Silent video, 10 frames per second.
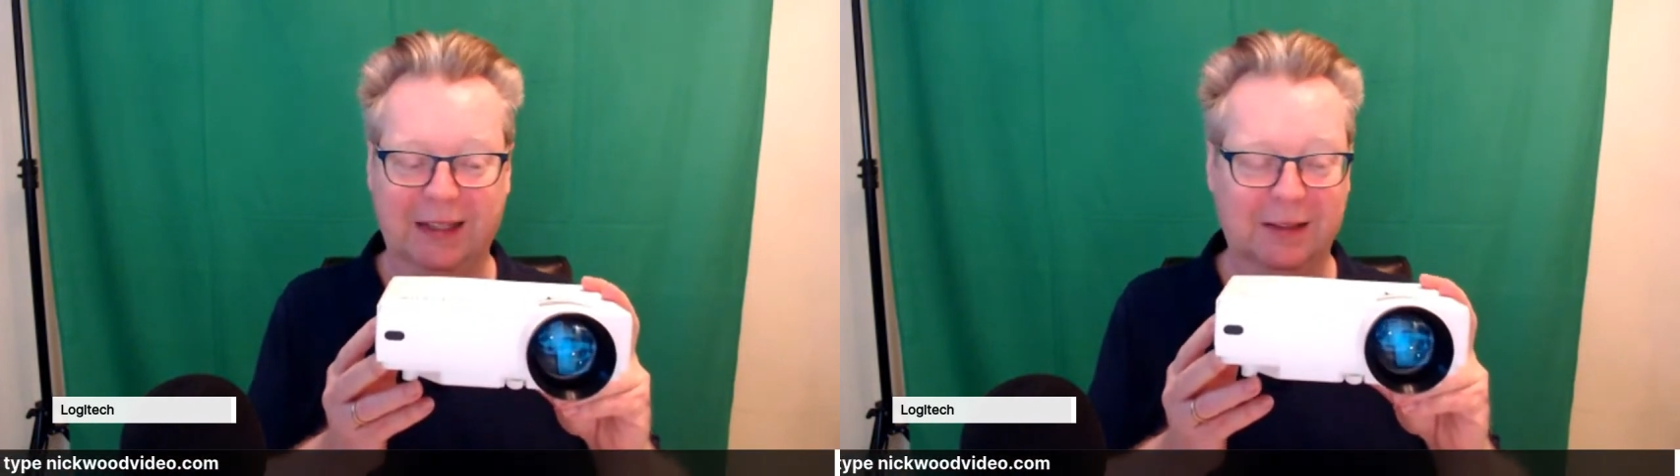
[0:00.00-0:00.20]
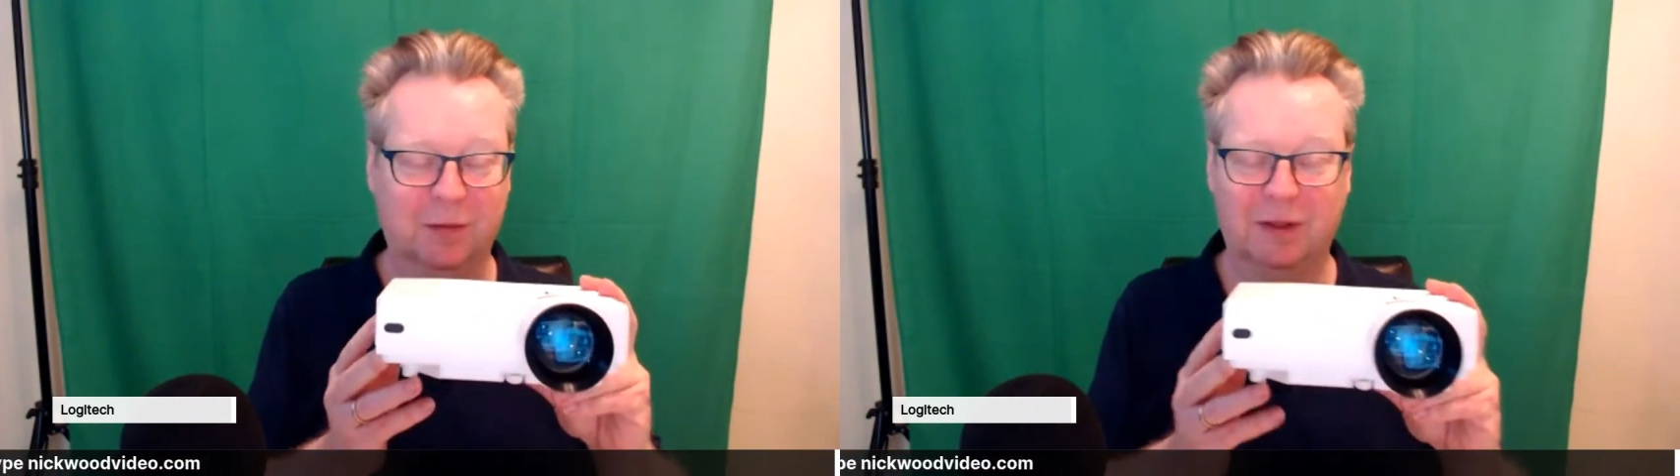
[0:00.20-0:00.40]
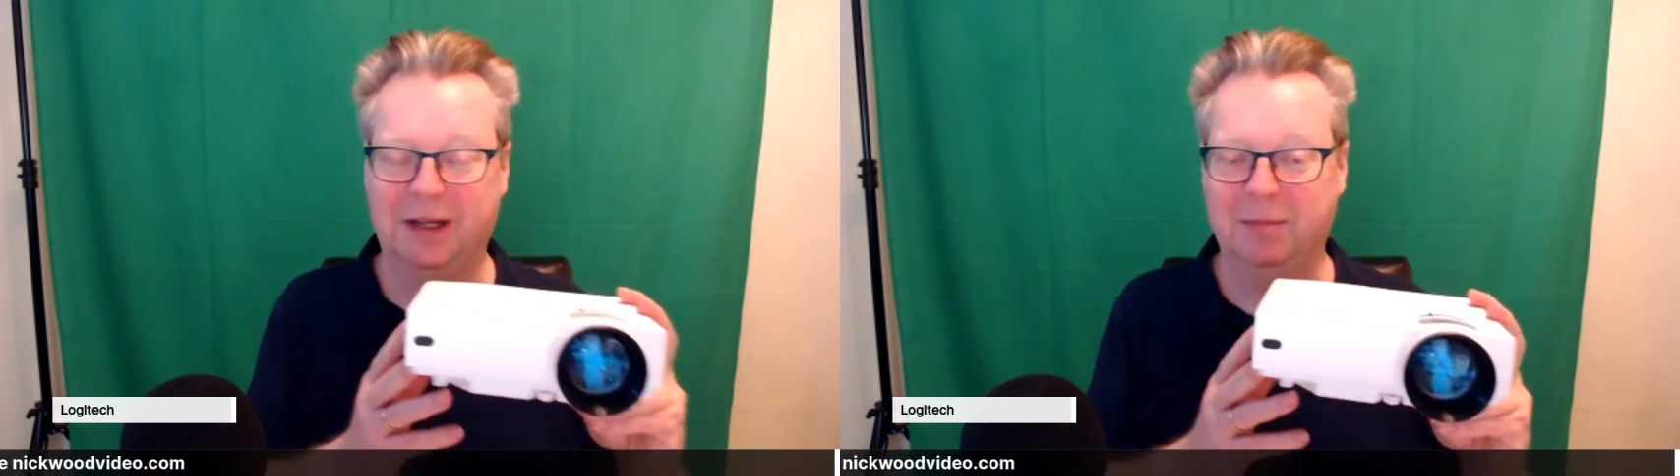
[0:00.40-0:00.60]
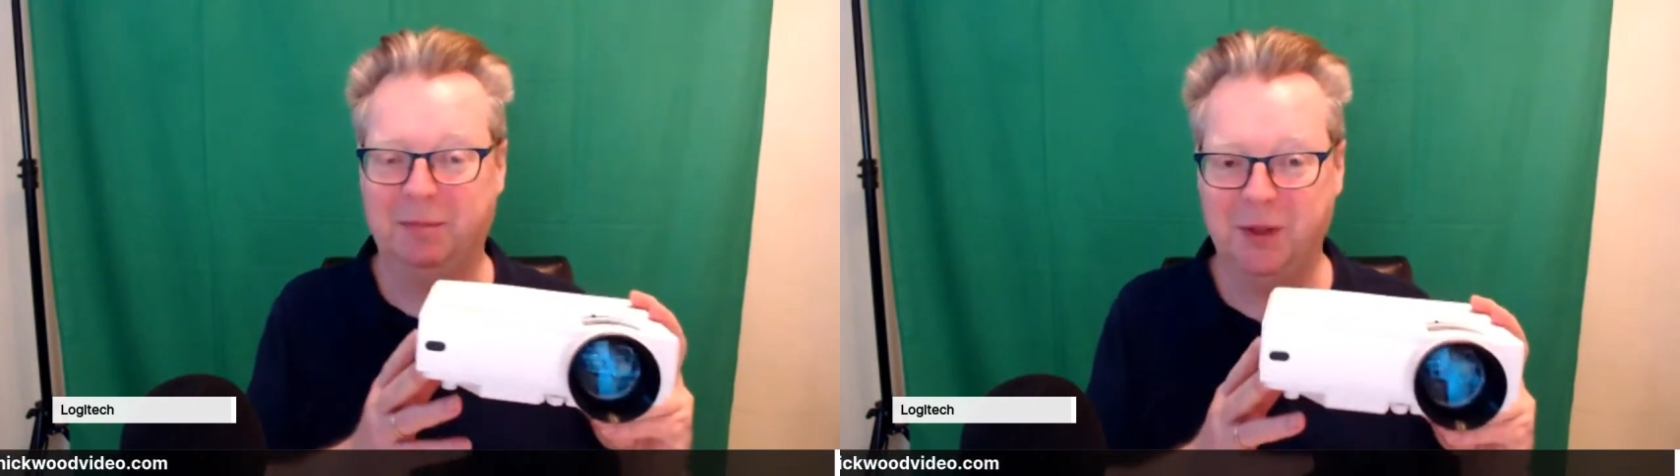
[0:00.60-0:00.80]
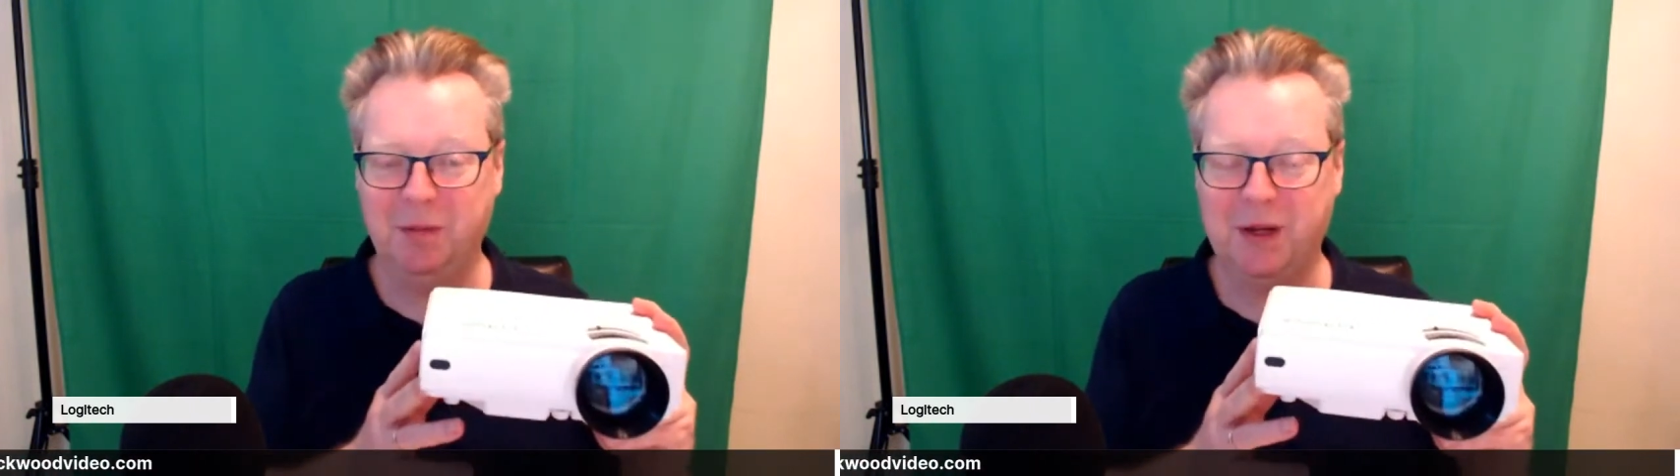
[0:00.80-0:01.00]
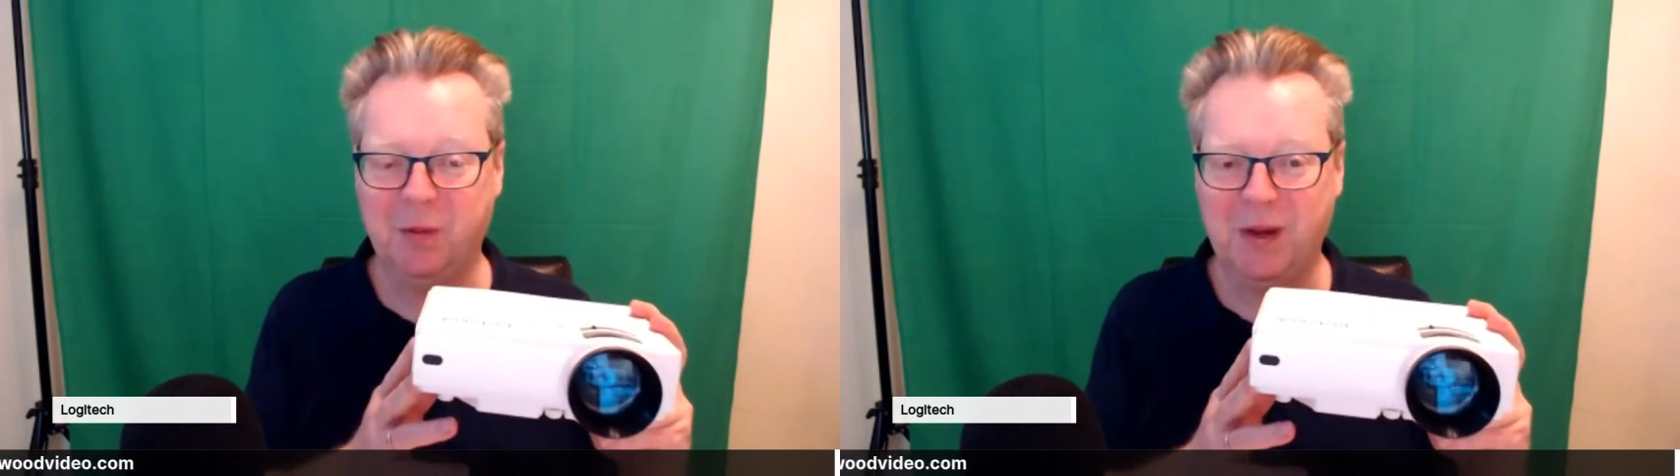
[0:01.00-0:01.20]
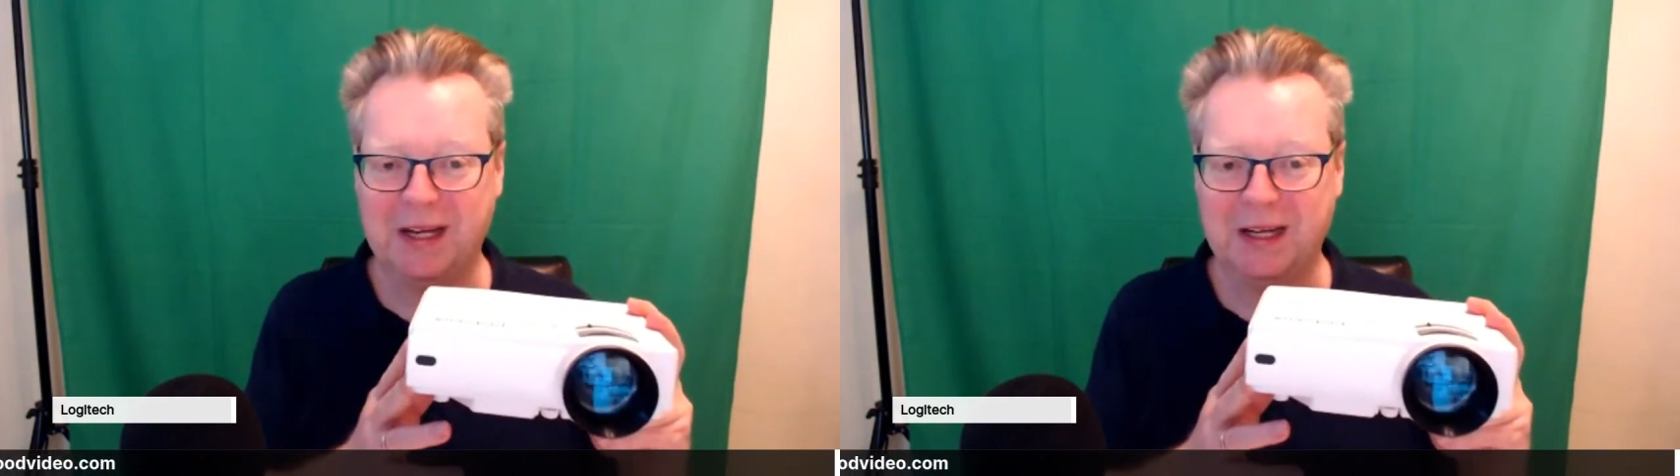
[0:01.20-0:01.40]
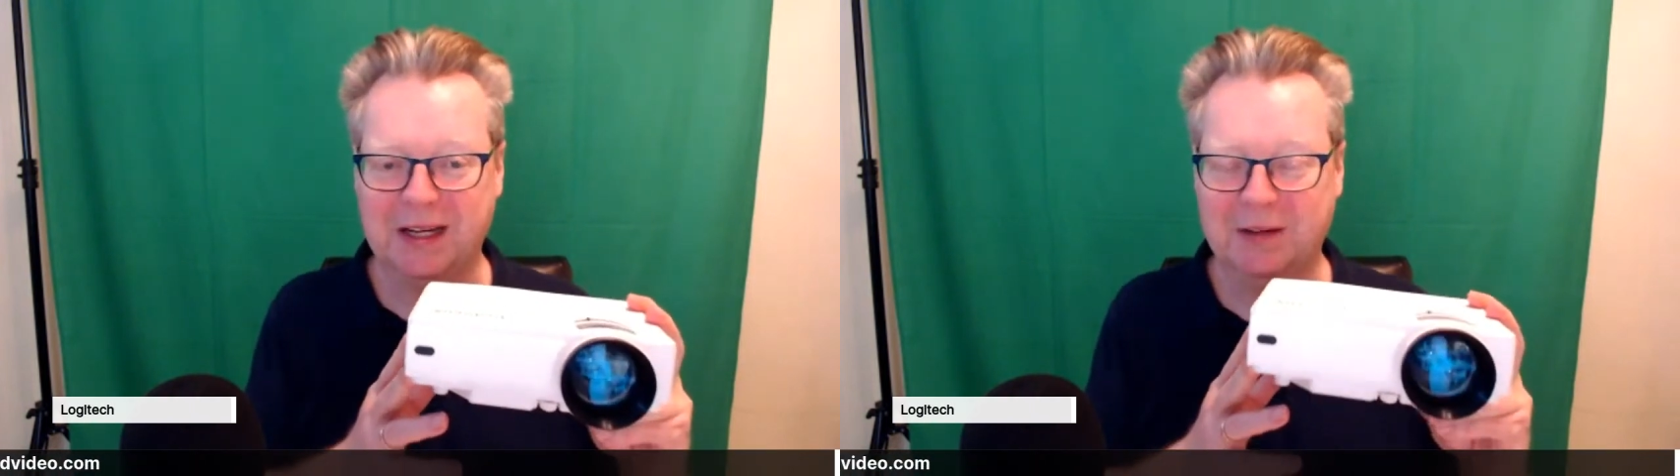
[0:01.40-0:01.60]
and it blew me
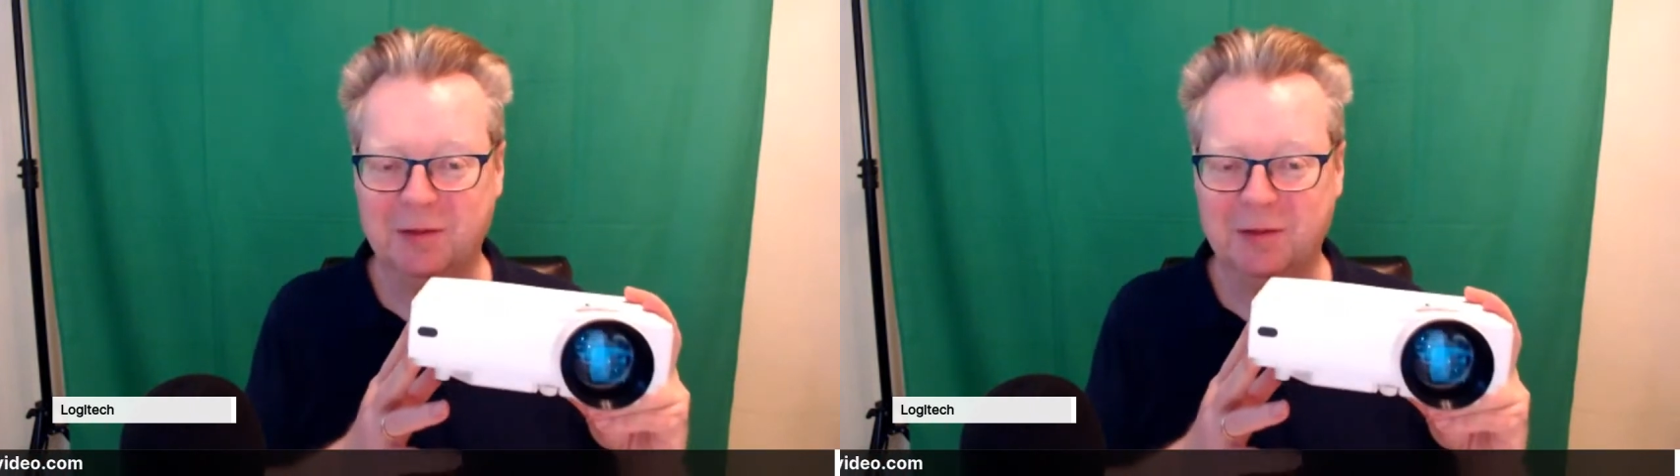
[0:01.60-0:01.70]
away.